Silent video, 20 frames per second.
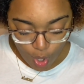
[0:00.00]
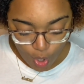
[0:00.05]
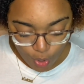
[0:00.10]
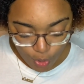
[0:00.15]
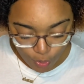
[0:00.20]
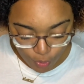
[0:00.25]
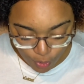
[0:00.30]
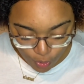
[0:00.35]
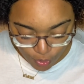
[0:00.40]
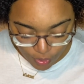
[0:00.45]

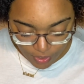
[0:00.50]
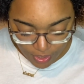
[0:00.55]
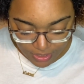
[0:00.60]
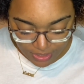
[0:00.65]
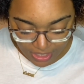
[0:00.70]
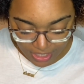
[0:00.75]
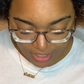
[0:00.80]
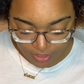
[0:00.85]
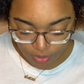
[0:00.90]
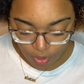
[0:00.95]

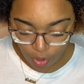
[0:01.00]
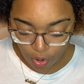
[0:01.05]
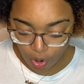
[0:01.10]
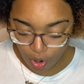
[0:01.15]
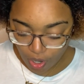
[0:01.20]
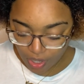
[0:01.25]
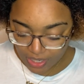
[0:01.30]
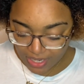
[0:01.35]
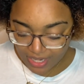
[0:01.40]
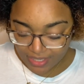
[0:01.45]

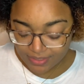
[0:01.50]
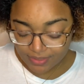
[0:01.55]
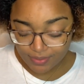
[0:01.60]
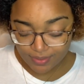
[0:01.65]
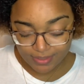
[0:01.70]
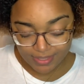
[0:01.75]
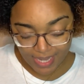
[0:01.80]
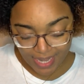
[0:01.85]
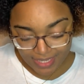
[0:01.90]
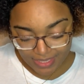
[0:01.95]

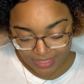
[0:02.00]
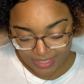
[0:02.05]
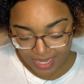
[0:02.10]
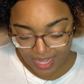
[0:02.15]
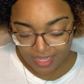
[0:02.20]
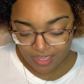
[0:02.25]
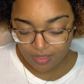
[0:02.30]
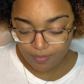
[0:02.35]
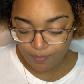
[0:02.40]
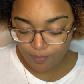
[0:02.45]

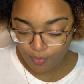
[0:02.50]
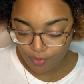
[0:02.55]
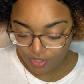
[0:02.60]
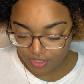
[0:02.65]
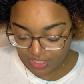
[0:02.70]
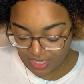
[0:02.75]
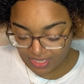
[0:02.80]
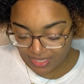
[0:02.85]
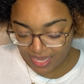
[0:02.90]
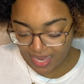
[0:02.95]

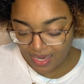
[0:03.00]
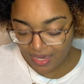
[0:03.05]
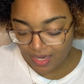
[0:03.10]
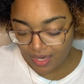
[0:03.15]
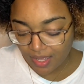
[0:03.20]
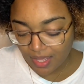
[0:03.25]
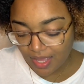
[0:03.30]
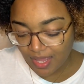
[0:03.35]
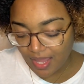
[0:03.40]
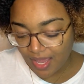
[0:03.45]
huureninhollandrijnland.nl,
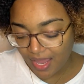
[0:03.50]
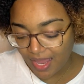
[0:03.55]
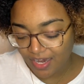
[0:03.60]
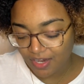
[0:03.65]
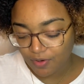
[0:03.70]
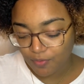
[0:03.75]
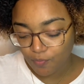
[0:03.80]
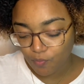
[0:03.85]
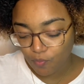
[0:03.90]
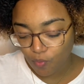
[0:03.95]

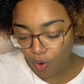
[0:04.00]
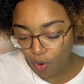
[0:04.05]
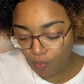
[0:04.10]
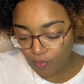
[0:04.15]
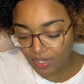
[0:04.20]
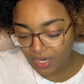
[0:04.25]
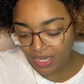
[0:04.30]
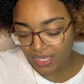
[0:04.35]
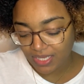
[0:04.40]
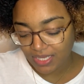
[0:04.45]
and
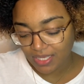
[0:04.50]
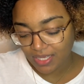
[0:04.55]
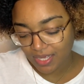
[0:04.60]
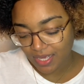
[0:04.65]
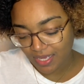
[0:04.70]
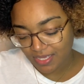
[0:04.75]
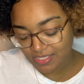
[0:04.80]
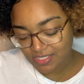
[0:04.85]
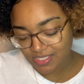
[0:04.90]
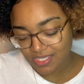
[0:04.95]

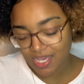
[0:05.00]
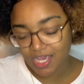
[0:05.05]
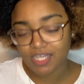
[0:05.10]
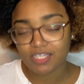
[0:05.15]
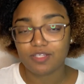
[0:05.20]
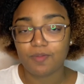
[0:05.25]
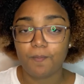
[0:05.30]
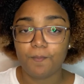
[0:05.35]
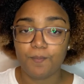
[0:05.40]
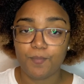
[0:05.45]

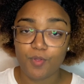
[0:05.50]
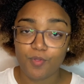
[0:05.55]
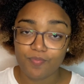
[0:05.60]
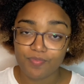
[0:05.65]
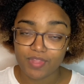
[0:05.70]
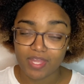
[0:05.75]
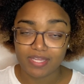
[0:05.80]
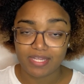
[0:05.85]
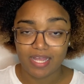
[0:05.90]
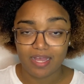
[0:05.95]

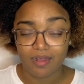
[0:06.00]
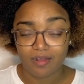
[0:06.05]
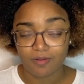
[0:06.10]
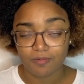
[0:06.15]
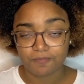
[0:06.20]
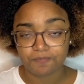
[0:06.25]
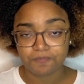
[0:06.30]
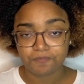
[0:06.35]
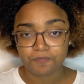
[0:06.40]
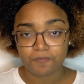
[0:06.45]
woninginzicht.nl.
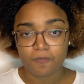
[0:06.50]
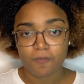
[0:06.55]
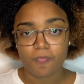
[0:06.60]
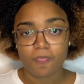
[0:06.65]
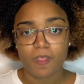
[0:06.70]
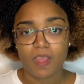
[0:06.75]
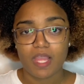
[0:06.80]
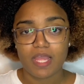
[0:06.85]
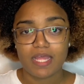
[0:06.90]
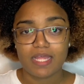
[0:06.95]

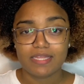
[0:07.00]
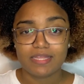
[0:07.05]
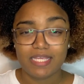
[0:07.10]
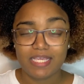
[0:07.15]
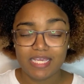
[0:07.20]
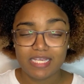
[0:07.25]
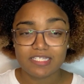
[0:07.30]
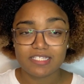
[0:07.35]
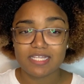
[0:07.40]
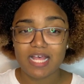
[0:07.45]

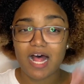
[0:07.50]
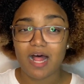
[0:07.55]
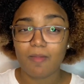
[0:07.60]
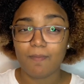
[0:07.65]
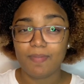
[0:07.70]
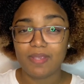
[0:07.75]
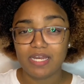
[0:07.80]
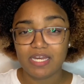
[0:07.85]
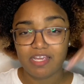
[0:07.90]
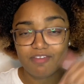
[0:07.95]
These, I'll
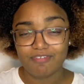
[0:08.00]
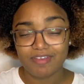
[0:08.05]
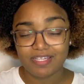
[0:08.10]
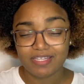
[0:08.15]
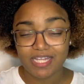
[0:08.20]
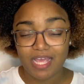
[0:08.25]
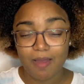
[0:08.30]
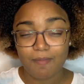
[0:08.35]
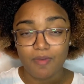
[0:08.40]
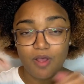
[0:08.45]
be leaving
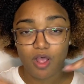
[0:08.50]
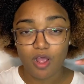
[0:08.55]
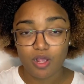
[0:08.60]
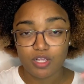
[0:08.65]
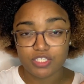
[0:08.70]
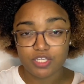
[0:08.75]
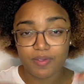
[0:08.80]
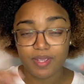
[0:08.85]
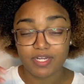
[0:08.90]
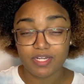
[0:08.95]
them
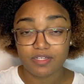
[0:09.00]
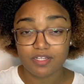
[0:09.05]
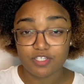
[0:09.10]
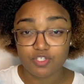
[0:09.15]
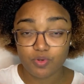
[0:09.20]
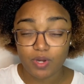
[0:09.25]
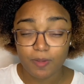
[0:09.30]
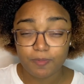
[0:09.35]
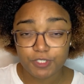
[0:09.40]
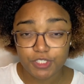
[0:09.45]
also in the
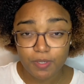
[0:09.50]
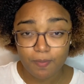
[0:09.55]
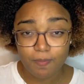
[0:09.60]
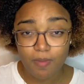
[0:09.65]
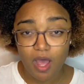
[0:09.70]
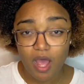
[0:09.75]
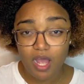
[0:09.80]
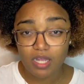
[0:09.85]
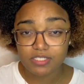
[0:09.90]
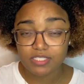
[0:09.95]
description
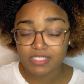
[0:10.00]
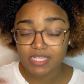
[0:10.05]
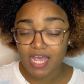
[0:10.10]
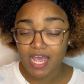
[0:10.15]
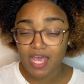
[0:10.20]
box.